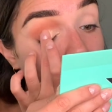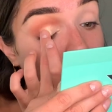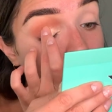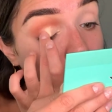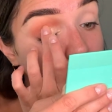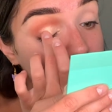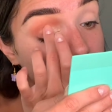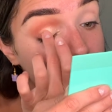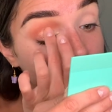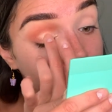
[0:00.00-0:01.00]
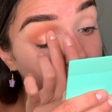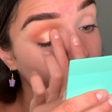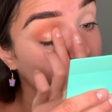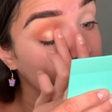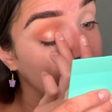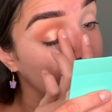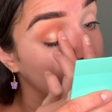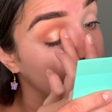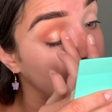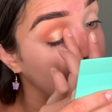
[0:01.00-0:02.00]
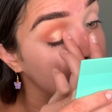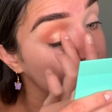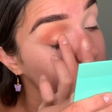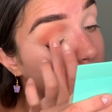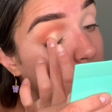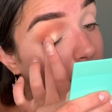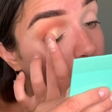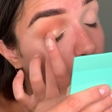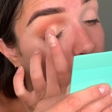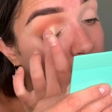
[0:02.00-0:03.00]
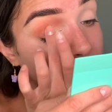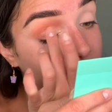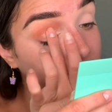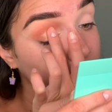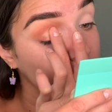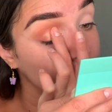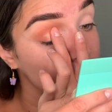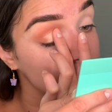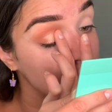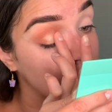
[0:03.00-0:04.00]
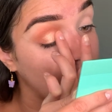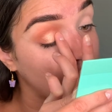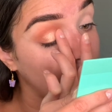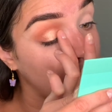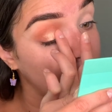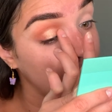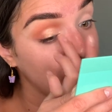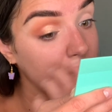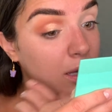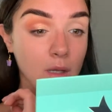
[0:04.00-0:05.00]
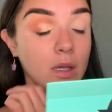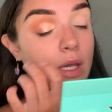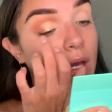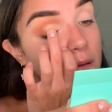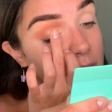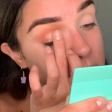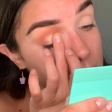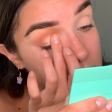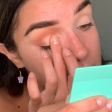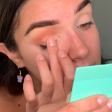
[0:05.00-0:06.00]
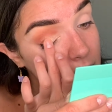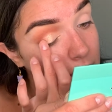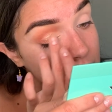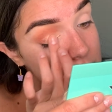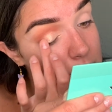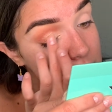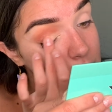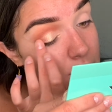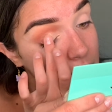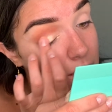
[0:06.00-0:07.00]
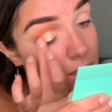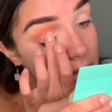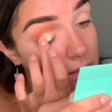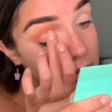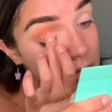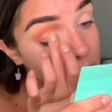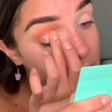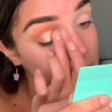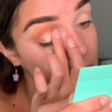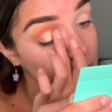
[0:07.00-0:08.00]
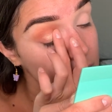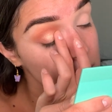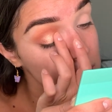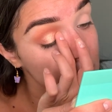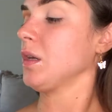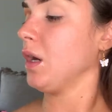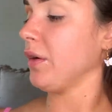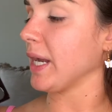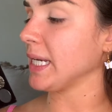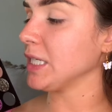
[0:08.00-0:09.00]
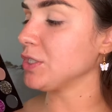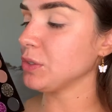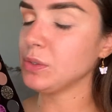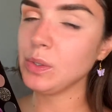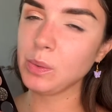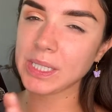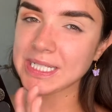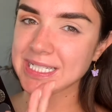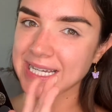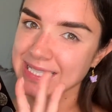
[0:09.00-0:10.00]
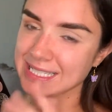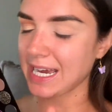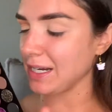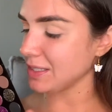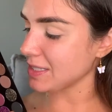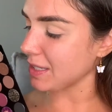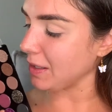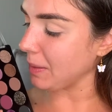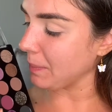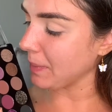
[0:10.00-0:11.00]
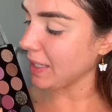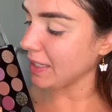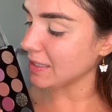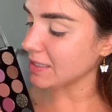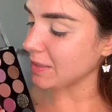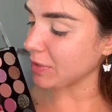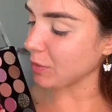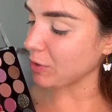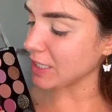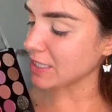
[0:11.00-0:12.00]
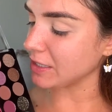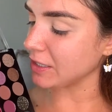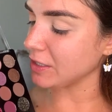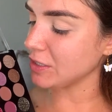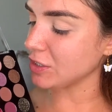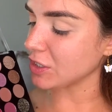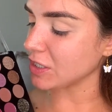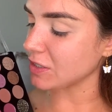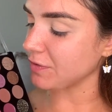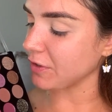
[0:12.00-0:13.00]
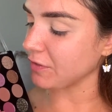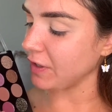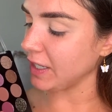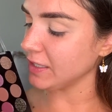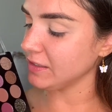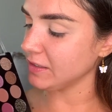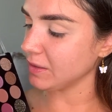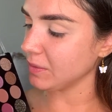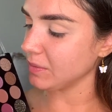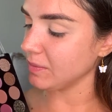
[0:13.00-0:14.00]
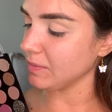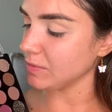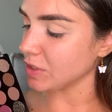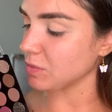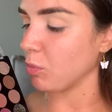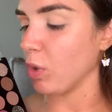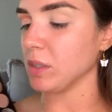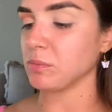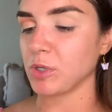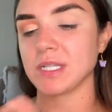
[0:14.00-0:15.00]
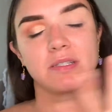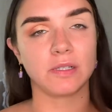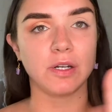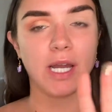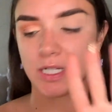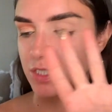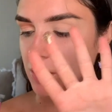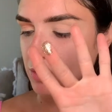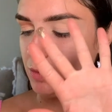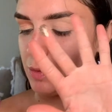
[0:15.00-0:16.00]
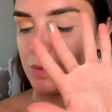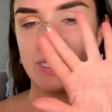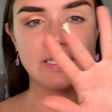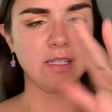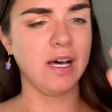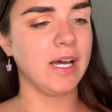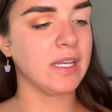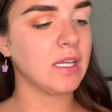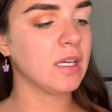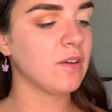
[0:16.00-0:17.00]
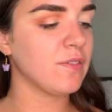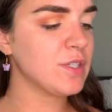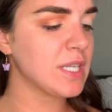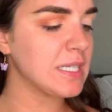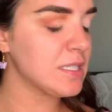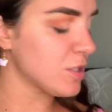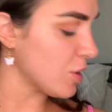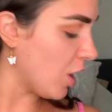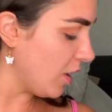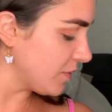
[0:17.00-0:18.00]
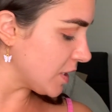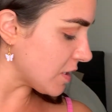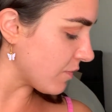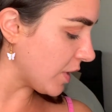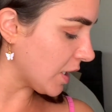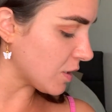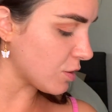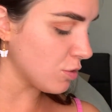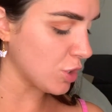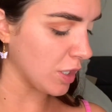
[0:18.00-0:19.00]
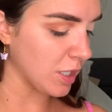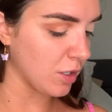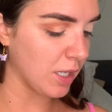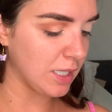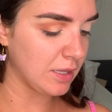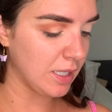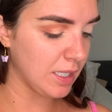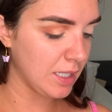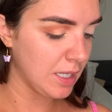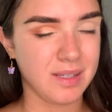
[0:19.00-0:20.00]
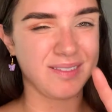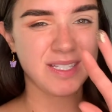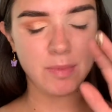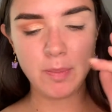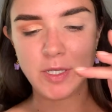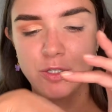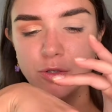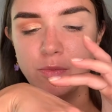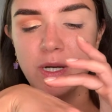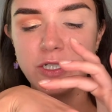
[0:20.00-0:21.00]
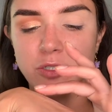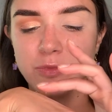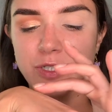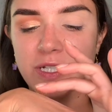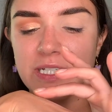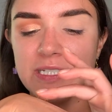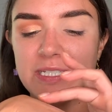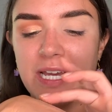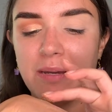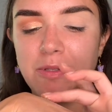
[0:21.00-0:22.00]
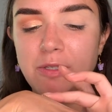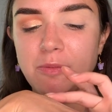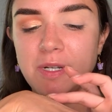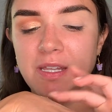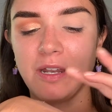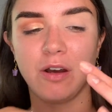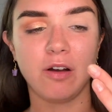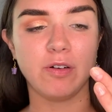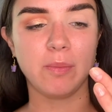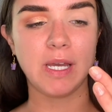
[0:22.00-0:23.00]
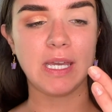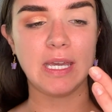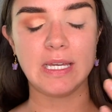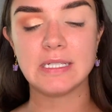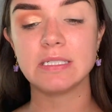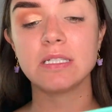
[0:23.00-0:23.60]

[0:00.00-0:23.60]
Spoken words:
not rushing to like get a brush and wet it and use it that way. Yeah, this looks nice. This looks really nice. All right, and I do want to test out some of the pressed glitters just for fun. Just one pressed glitter, actually. Ooh, that's a lot. Feels nice and soft. It doesn't feel like it's too chunky or anything. This might be too much. I'm just gonna dab a little bit of that off on my hand.